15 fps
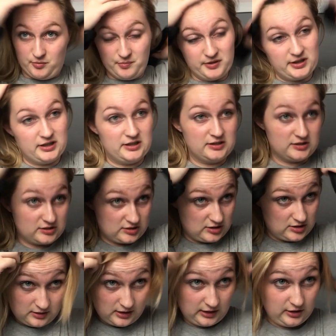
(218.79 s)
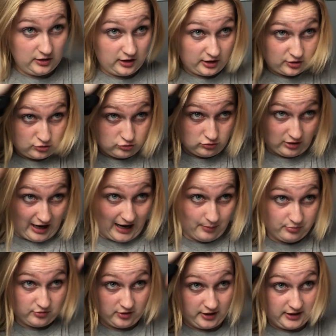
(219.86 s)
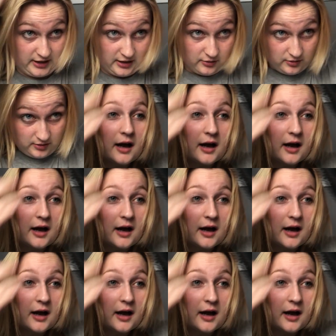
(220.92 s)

because I look like crap right now,